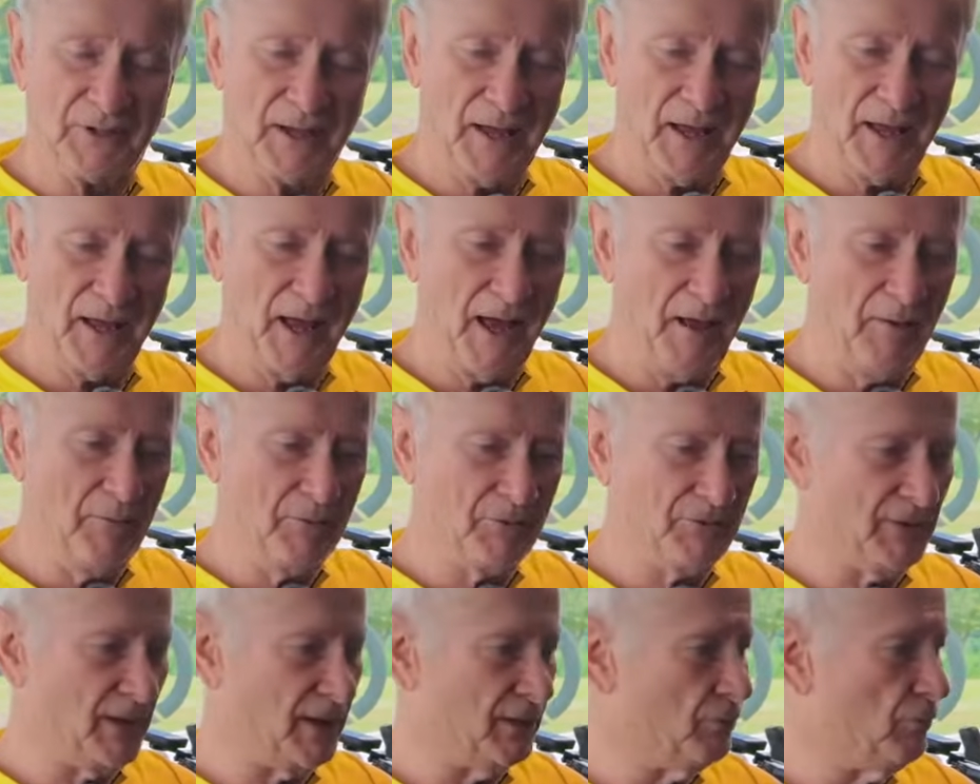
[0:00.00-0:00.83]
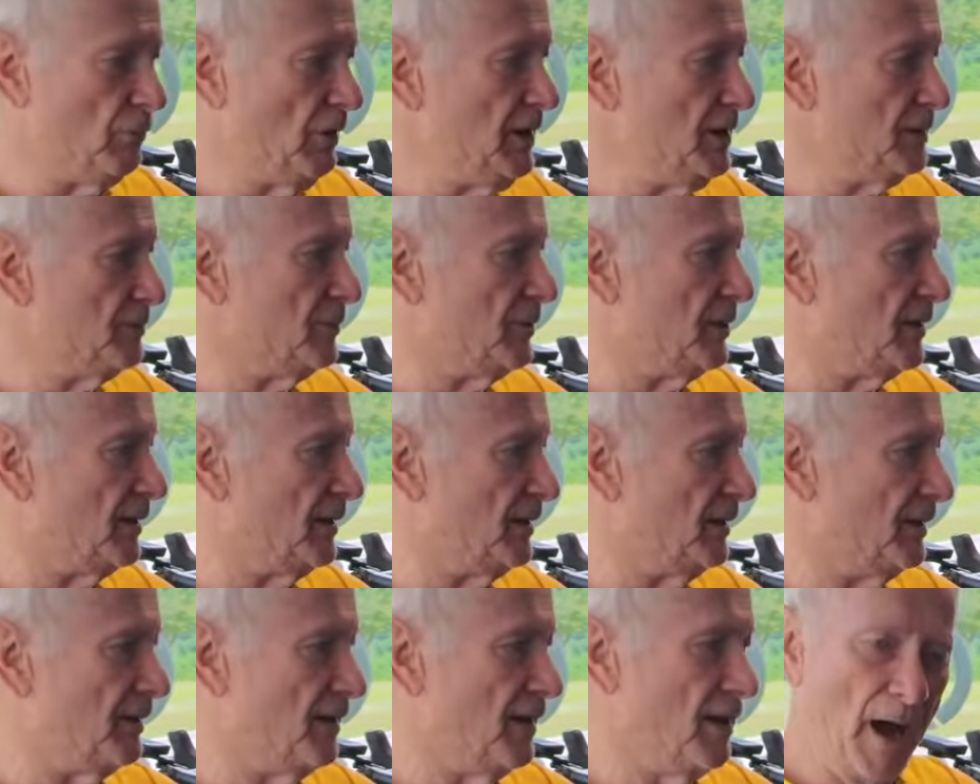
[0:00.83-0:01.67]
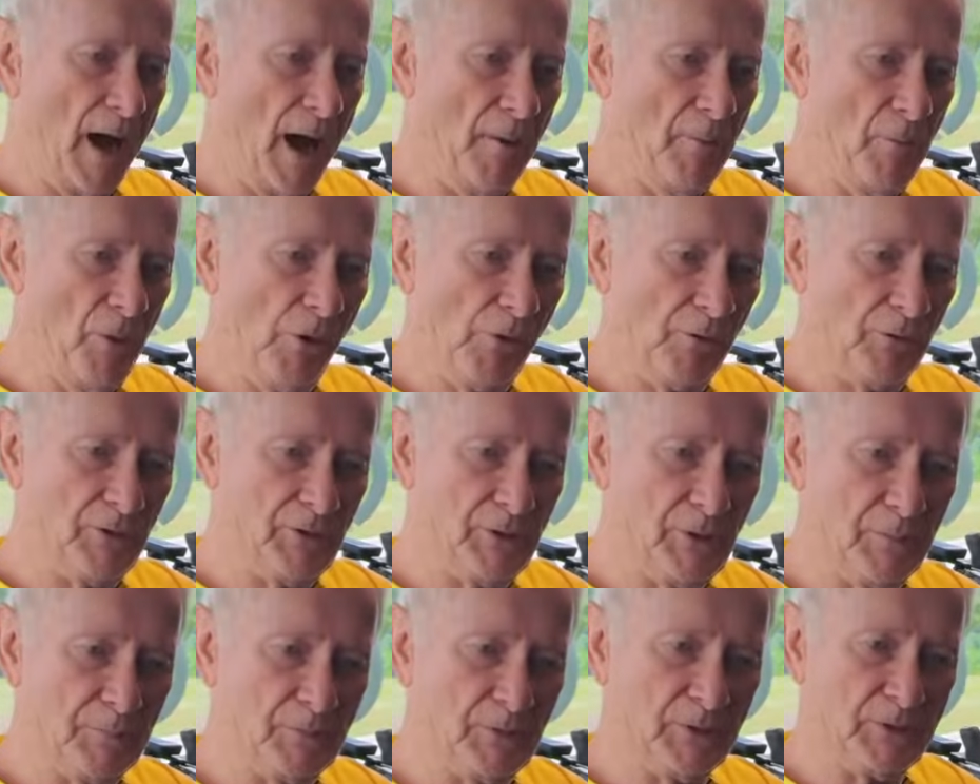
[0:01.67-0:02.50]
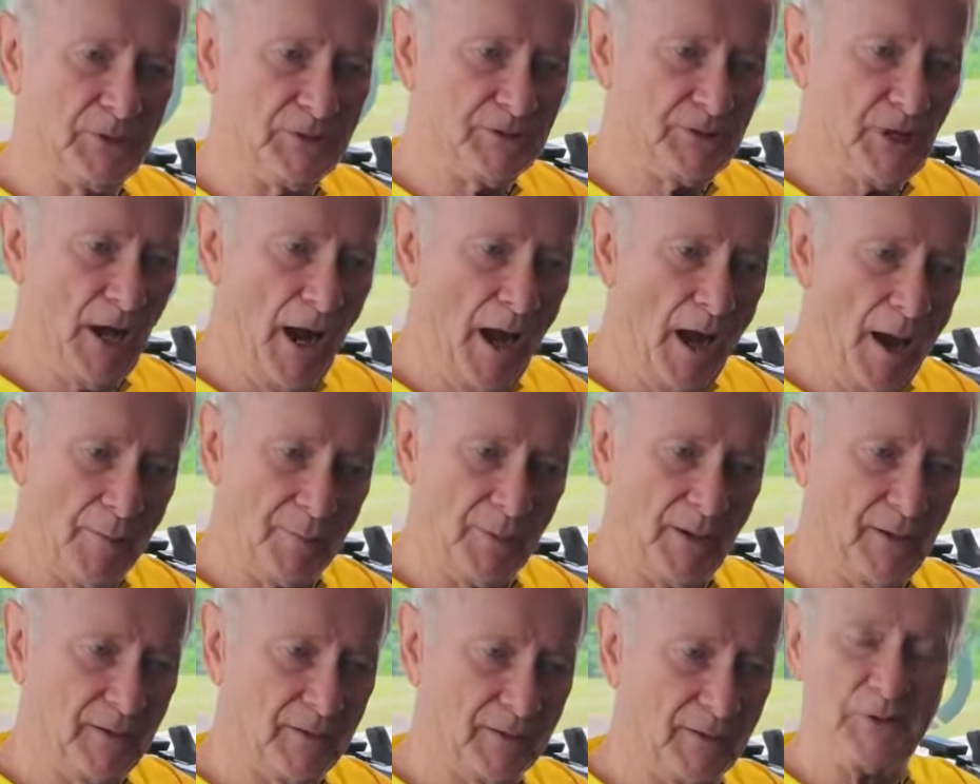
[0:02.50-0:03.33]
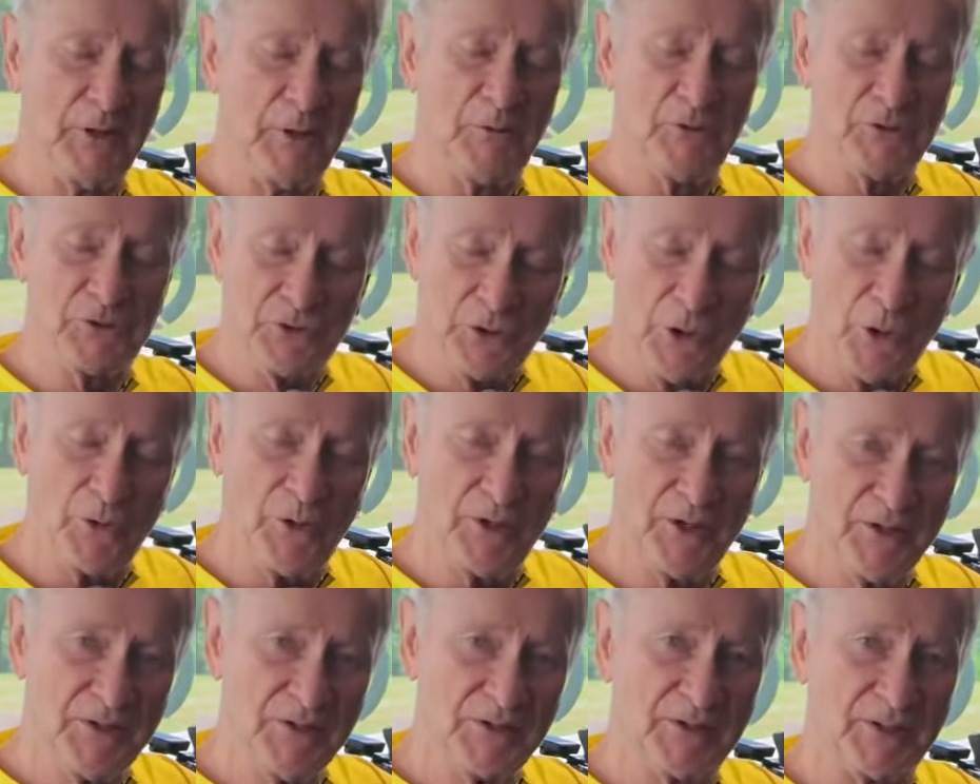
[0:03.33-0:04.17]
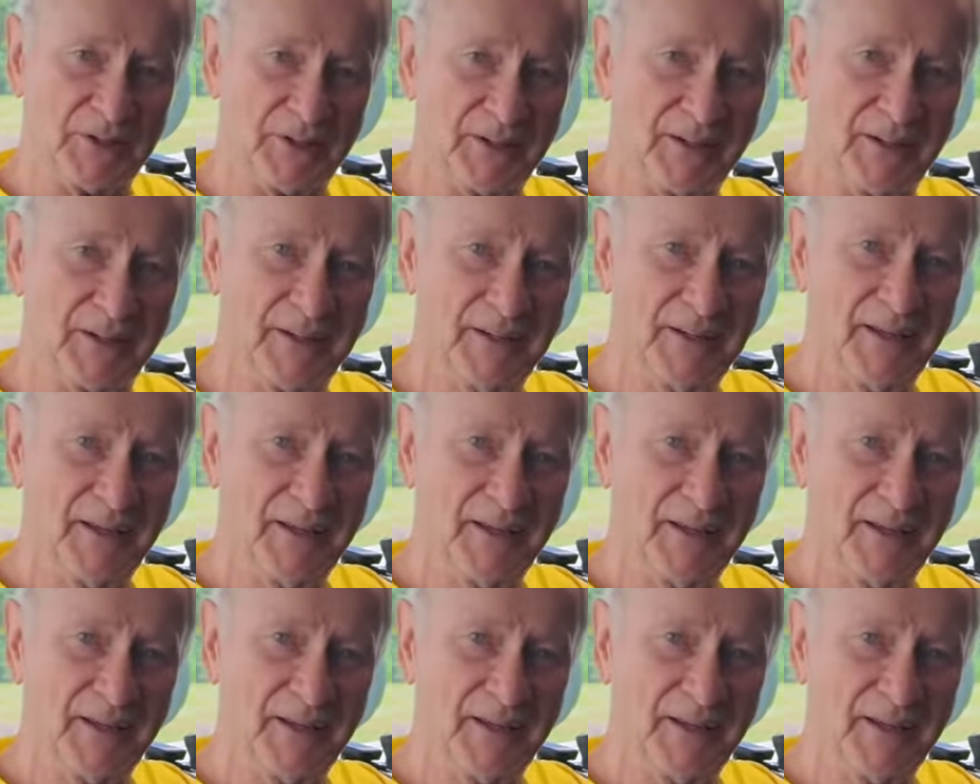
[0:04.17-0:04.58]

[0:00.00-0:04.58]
I was like, wait a minute, I'm already up to the top. It was so easy.